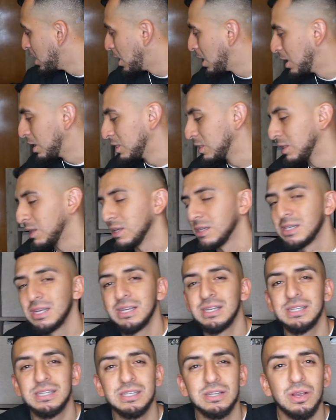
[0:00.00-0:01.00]
And this
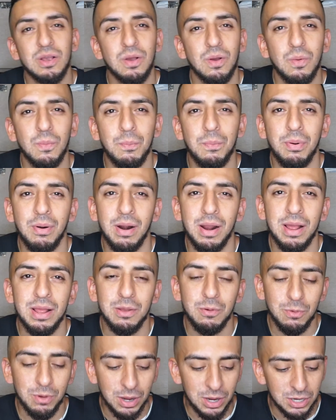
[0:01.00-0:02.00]
is
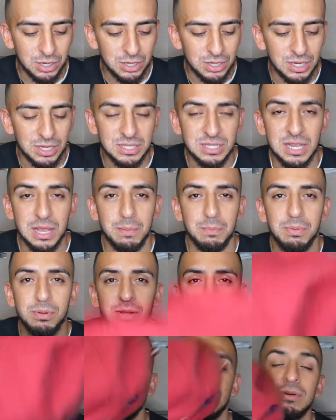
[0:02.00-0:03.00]
probably a good
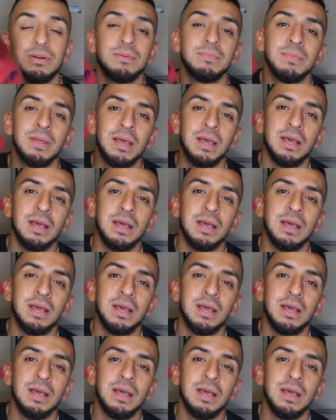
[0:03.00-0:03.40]
example of one.